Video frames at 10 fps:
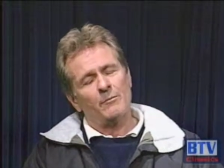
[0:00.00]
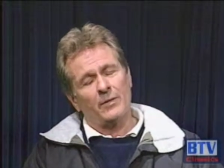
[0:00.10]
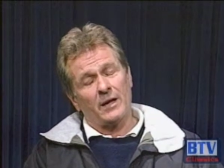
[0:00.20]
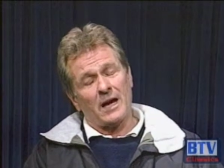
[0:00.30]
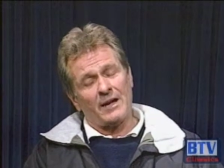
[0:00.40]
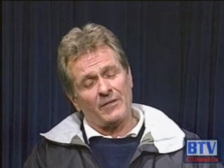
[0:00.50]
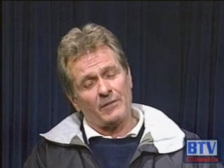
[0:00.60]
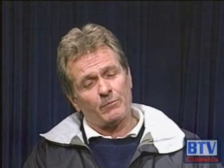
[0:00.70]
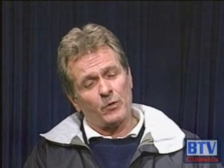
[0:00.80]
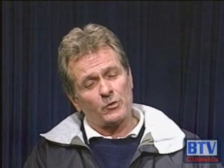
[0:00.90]
But I
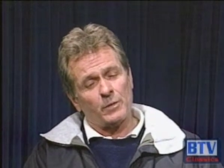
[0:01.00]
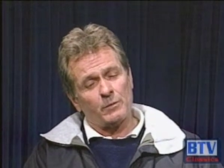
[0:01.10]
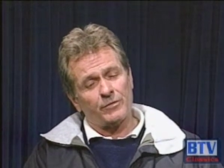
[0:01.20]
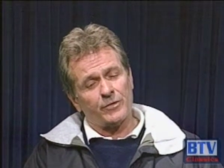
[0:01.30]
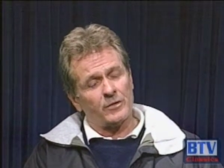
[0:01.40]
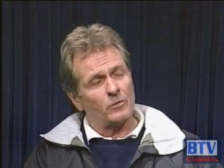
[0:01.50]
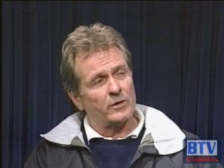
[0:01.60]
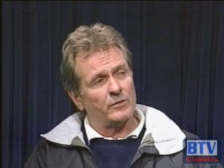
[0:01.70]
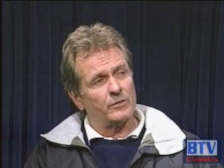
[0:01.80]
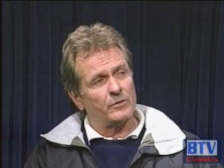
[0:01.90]
think most people feel the way
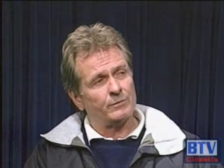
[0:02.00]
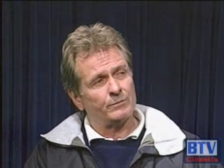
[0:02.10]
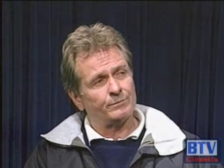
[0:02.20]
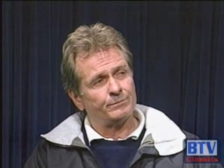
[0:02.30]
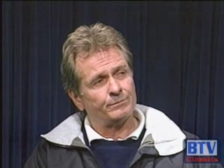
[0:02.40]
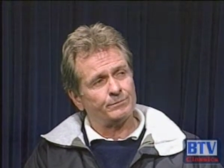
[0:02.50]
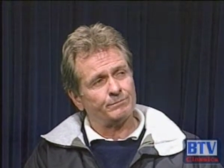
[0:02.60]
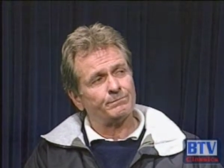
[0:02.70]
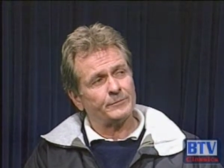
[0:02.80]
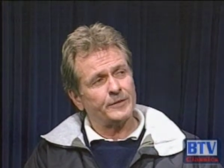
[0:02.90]
you do. Okay.
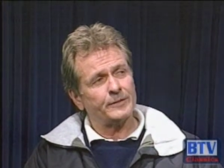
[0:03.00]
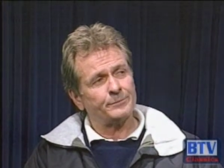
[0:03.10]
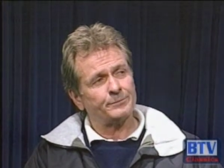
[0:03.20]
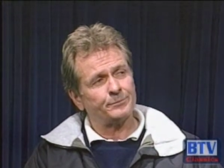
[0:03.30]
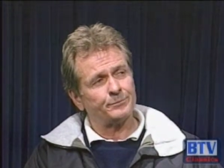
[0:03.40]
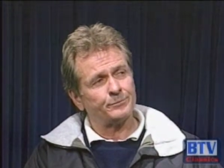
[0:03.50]
Yeah. Great.